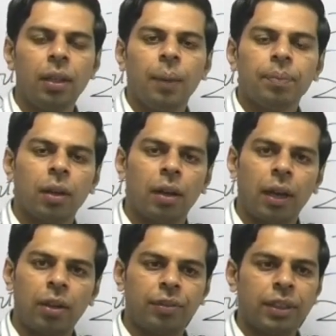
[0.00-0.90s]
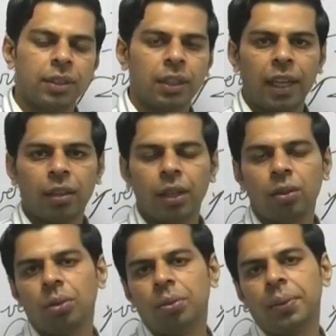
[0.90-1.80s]
Uh, it is likely
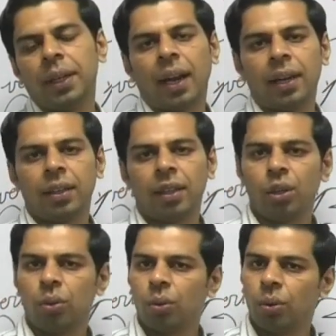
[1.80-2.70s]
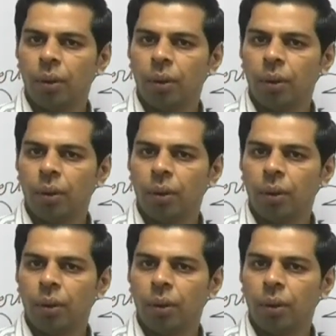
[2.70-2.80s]
to be entered into,